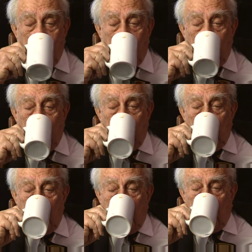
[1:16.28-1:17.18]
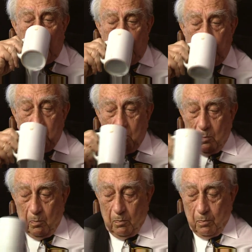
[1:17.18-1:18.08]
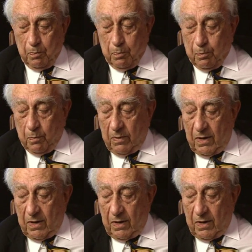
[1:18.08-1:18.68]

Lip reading: (no one is talking)